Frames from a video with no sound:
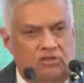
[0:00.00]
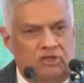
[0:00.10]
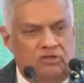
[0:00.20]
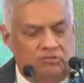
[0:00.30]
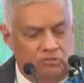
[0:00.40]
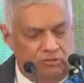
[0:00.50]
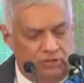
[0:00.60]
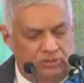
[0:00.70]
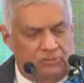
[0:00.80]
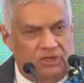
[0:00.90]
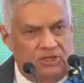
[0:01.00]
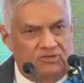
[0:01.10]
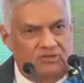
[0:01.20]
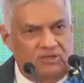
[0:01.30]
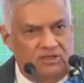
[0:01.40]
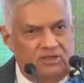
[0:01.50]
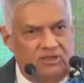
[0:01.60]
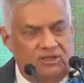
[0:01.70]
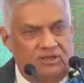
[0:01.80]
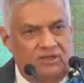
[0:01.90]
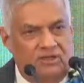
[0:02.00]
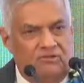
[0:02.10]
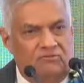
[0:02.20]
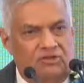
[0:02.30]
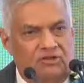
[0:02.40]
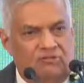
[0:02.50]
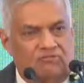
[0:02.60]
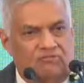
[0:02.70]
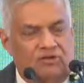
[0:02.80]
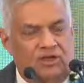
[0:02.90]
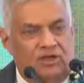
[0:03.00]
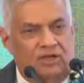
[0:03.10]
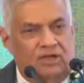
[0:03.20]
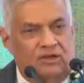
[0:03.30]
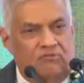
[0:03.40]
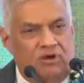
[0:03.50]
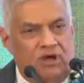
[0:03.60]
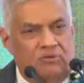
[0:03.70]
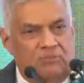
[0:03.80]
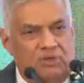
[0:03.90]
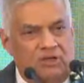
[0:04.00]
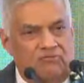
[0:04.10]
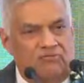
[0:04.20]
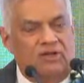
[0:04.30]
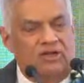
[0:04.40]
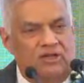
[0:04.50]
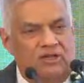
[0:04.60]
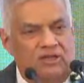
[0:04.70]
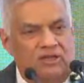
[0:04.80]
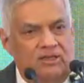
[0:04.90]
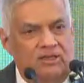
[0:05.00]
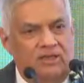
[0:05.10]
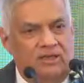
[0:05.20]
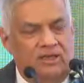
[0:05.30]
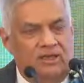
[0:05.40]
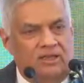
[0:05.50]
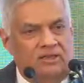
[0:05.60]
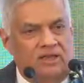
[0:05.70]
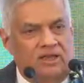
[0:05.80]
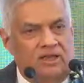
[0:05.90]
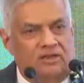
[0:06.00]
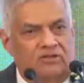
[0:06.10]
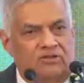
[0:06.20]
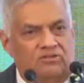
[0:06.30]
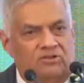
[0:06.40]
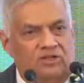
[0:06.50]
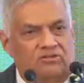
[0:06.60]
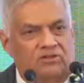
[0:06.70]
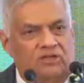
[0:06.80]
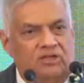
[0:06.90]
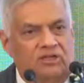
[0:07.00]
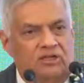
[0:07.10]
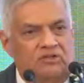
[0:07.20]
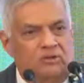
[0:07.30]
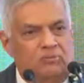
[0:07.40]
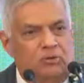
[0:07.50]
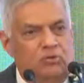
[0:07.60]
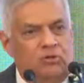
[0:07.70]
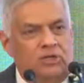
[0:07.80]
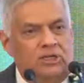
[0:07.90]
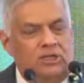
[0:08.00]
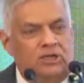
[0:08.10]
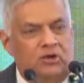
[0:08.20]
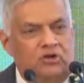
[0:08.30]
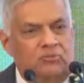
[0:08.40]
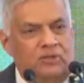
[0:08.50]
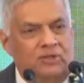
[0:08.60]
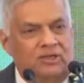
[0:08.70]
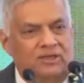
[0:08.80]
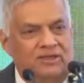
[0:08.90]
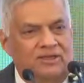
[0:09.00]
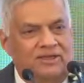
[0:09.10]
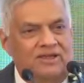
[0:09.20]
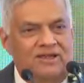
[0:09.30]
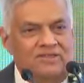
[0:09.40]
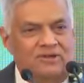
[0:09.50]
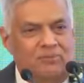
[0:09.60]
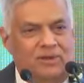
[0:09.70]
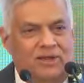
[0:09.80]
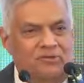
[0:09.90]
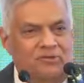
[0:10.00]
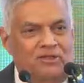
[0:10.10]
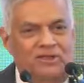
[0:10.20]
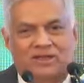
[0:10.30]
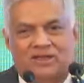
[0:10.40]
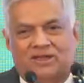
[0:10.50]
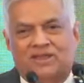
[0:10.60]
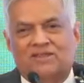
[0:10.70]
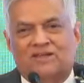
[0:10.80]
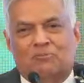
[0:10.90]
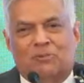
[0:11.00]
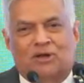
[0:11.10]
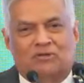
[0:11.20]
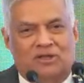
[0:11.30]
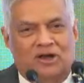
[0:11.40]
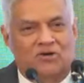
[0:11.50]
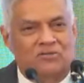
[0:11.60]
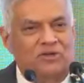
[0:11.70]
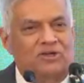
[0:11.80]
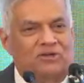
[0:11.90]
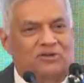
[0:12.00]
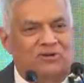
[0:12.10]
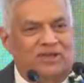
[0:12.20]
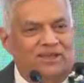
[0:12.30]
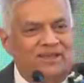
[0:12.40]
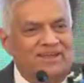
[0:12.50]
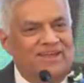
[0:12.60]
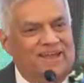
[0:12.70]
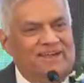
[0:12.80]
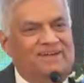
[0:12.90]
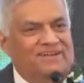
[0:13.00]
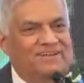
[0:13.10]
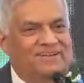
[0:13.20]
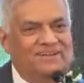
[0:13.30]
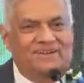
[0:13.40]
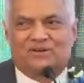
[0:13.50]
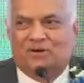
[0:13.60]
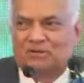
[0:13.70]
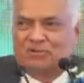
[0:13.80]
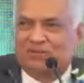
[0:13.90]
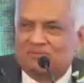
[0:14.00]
which has social protection, which is environmentally friendly, and the characteristics is a blue-green economy. It doesn't apply to the it doesn't apply to the government or today, and a digital economy.